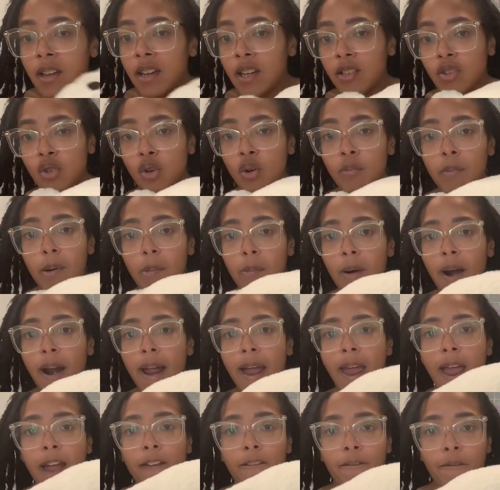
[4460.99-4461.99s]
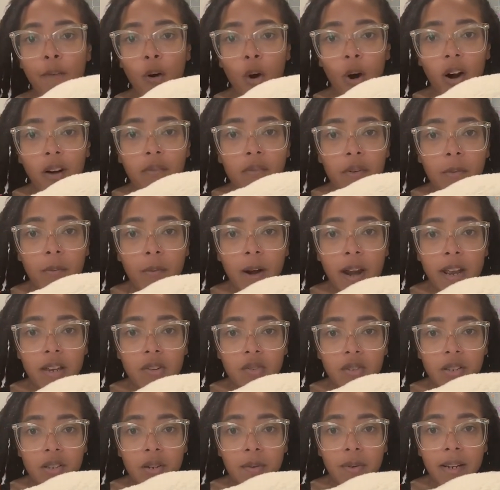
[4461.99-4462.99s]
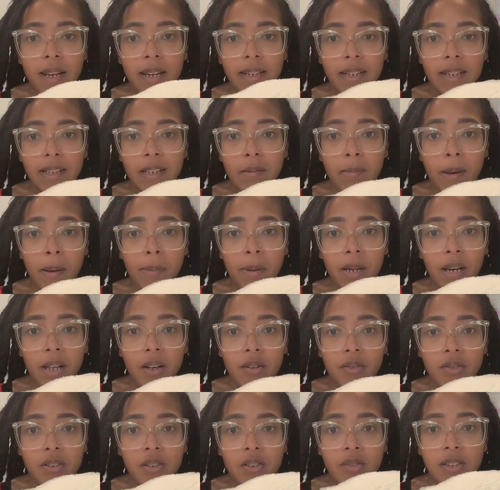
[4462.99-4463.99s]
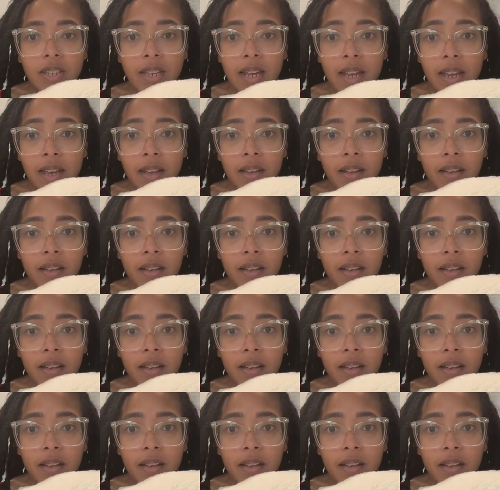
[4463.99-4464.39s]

Because you remember I had four of them, right? You see what they did to my pillows? You see?